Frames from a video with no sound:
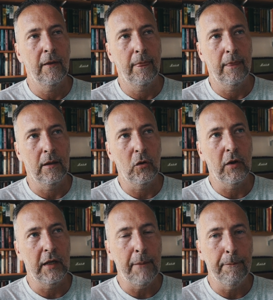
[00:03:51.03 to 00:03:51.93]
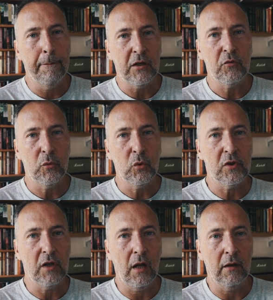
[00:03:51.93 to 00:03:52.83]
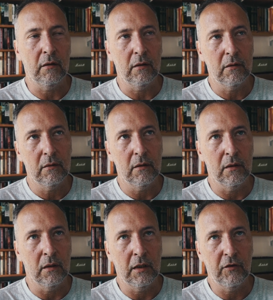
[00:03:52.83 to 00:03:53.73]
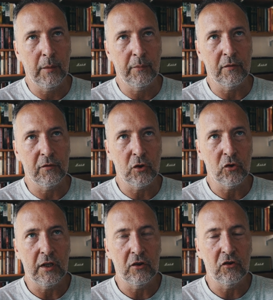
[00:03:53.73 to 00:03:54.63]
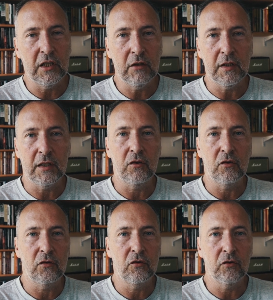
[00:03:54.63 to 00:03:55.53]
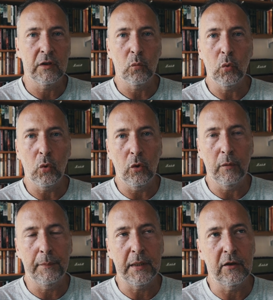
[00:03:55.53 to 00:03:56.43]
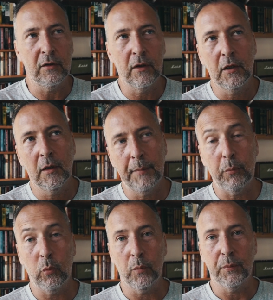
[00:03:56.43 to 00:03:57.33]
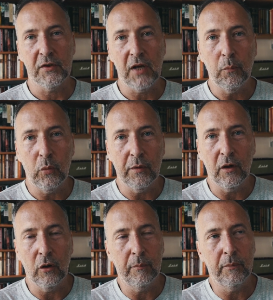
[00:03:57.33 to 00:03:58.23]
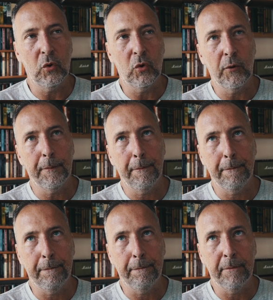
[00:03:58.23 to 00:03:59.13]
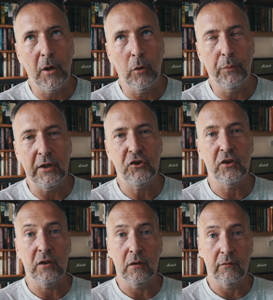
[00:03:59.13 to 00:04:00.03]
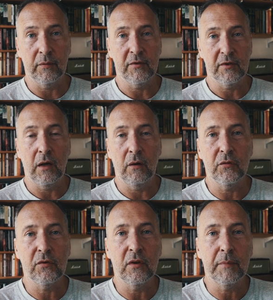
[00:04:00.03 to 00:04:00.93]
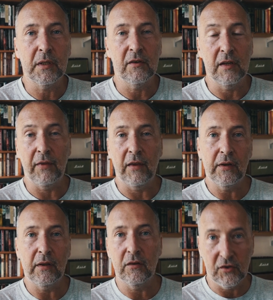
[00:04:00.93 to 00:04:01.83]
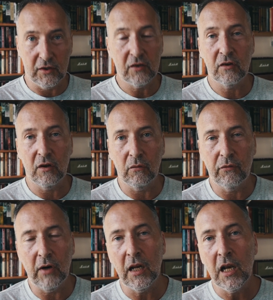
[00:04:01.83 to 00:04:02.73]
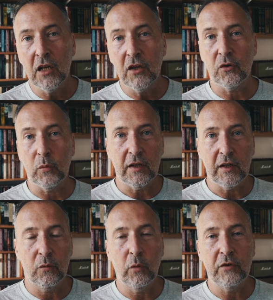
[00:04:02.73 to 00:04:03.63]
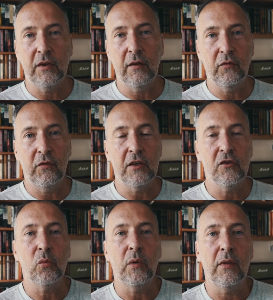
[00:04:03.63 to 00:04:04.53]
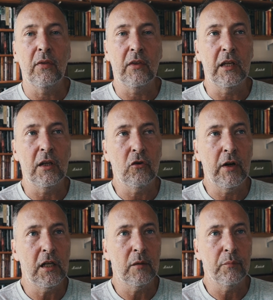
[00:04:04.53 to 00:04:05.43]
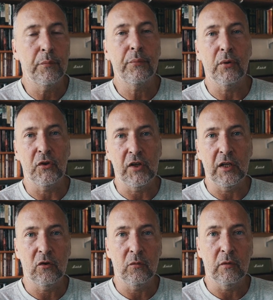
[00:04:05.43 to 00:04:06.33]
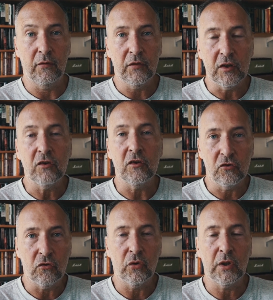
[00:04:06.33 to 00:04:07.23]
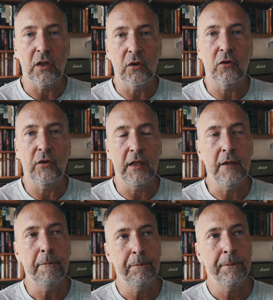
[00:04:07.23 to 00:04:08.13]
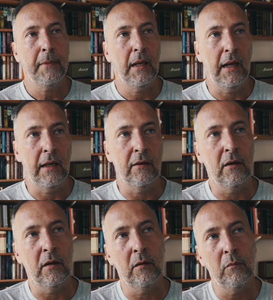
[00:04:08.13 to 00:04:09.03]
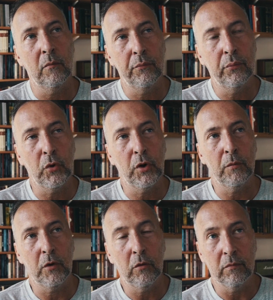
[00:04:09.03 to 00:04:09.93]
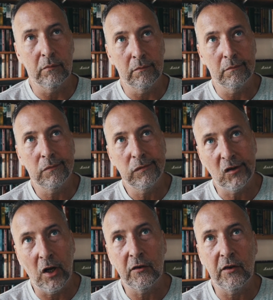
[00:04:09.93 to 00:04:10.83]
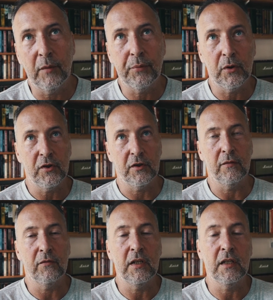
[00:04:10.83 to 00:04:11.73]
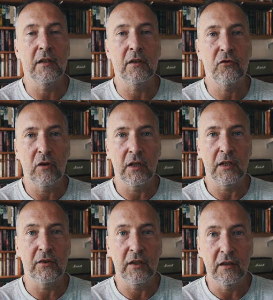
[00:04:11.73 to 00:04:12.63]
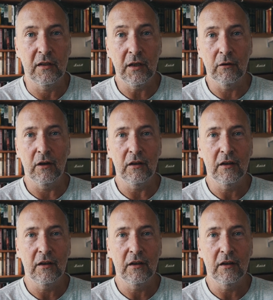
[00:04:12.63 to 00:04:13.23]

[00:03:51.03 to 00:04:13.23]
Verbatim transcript: you can get much more done uh, in terms of social engineering during war because people will put up with a lot more um, oppression of themselves because if they feel there's an external threat. So once once they're finished with the Ukrainian project, when they finish destroying Ukraine and uh, brought, mm, started the process of deindustrializing you lot,